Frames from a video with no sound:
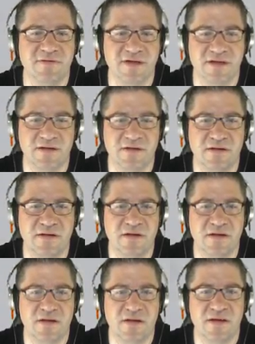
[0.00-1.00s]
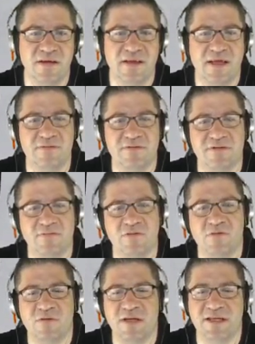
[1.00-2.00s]
Okay. That one,
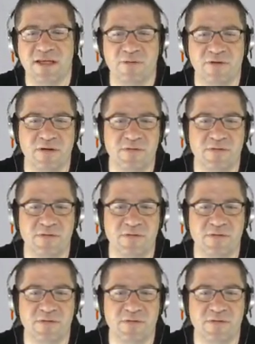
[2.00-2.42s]
we'll let that one grow.